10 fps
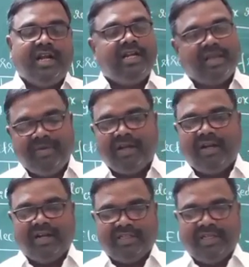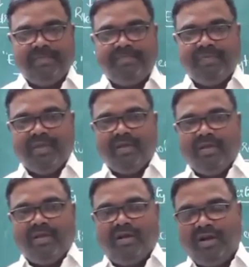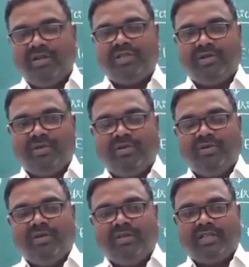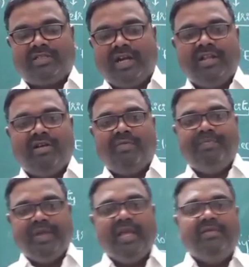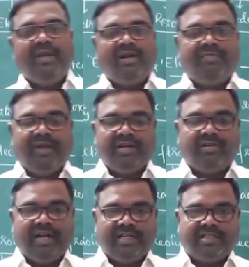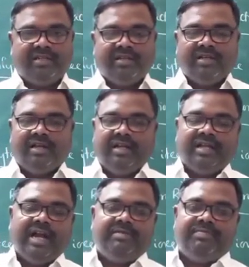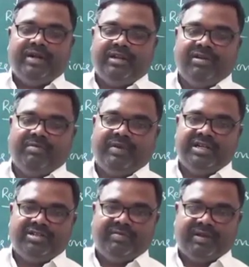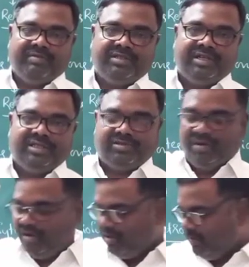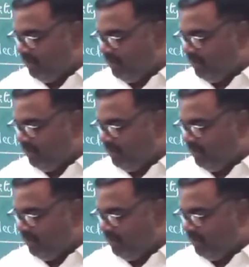and chemical energy, and also the study of behavior of electrolytes, and that particular branch of chemistry is called